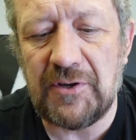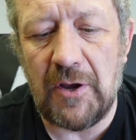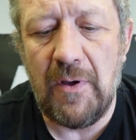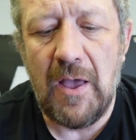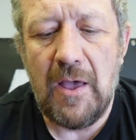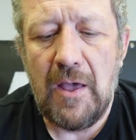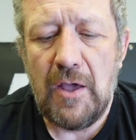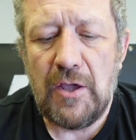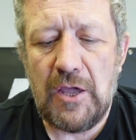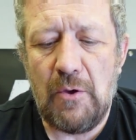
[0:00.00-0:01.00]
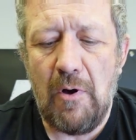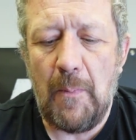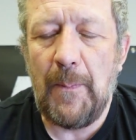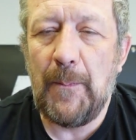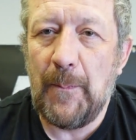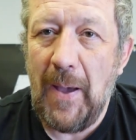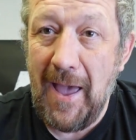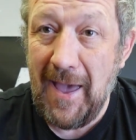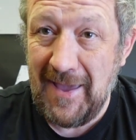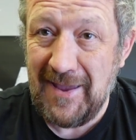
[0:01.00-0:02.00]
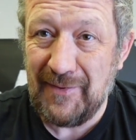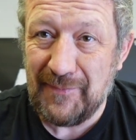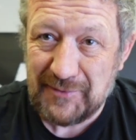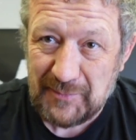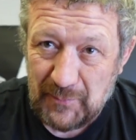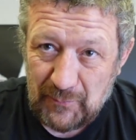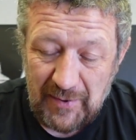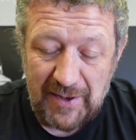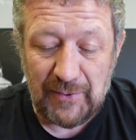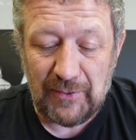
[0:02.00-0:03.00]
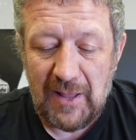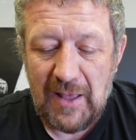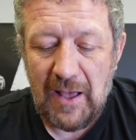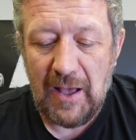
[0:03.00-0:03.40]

So you are paying for some real